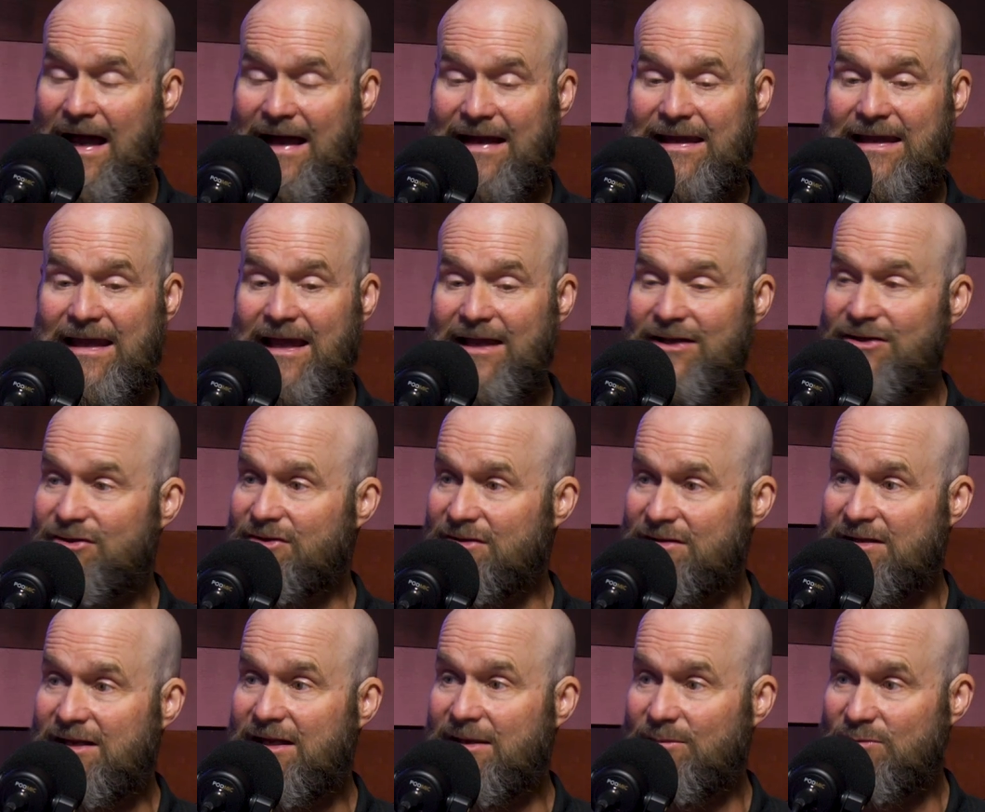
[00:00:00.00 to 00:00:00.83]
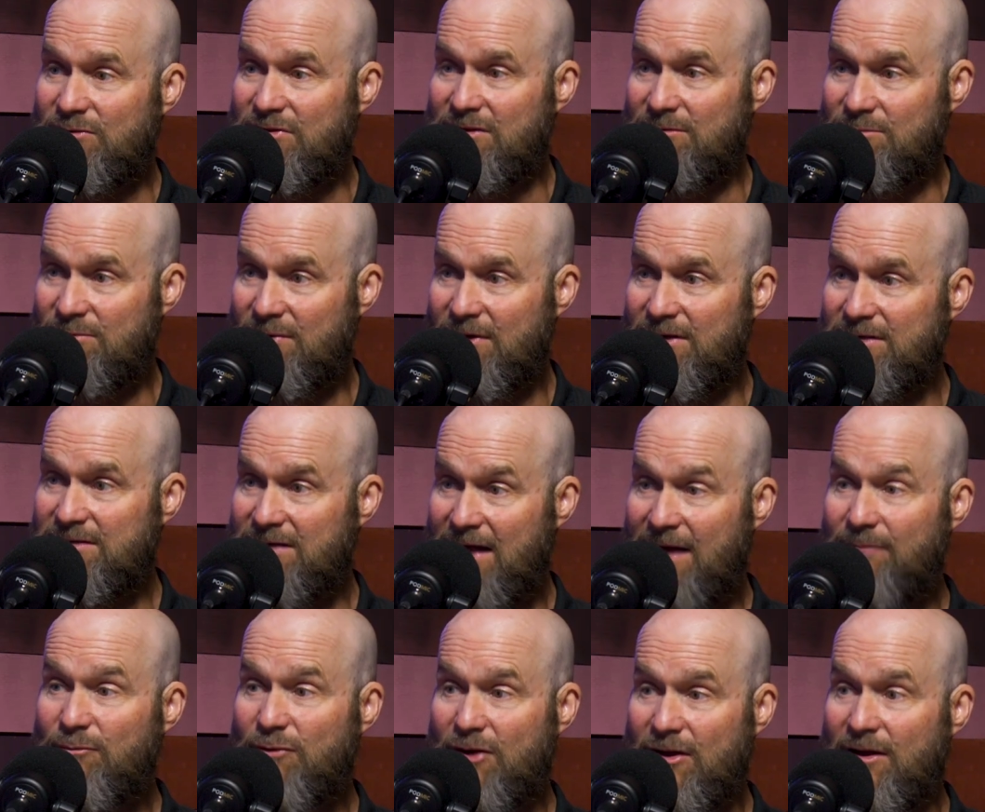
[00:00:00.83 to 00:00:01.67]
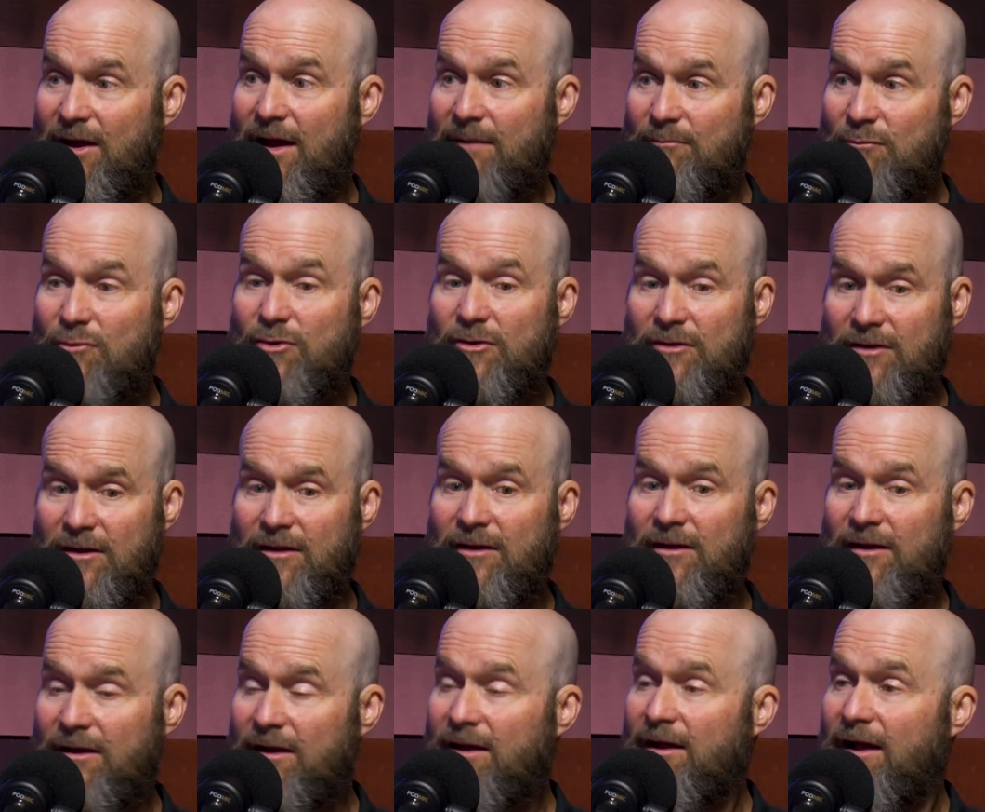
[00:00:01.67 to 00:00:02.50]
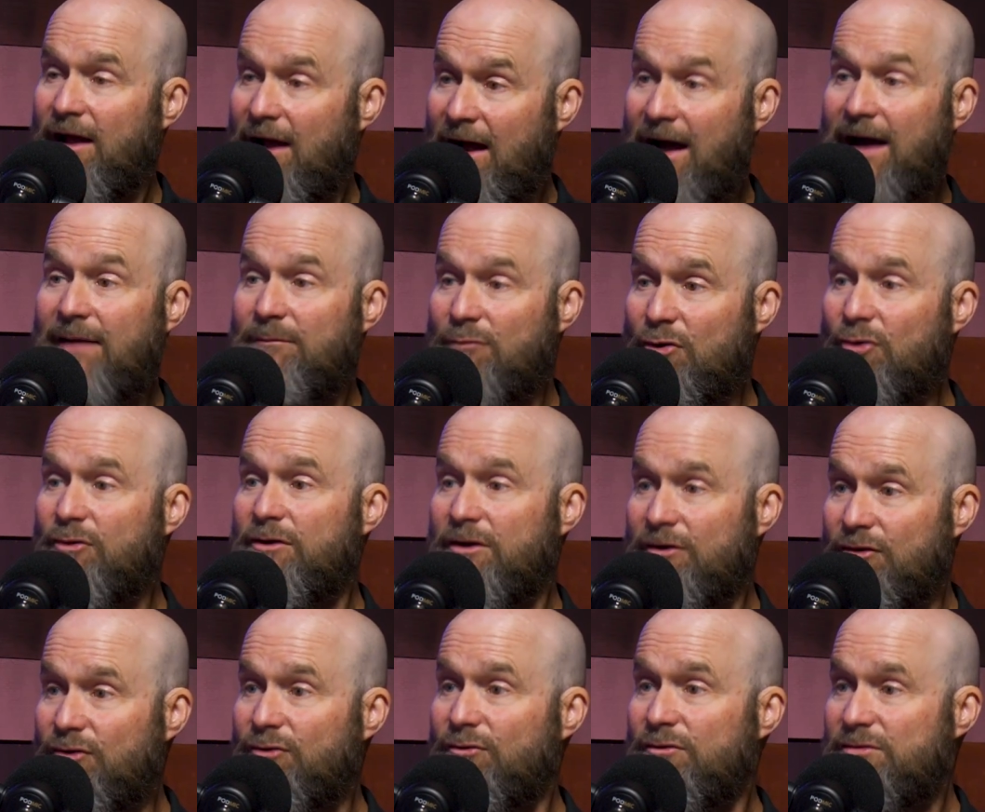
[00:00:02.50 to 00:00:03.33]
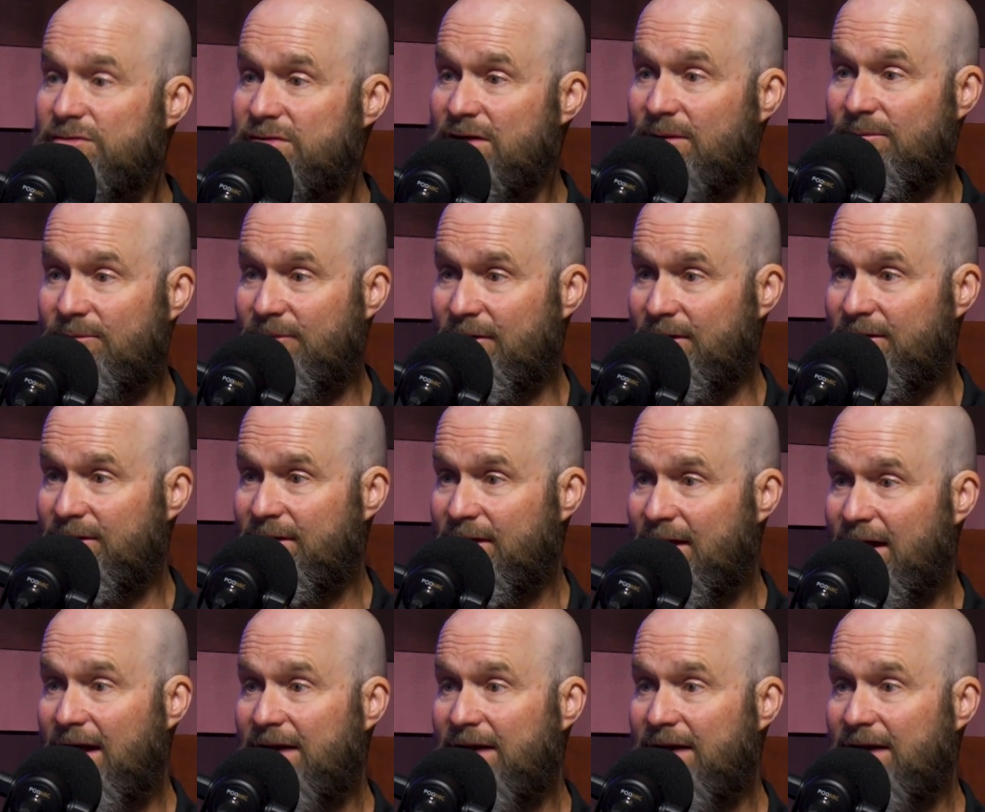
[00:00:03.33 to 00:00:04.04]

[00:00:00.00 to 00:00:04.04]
I can't just keep suppressing. I'm going to do something.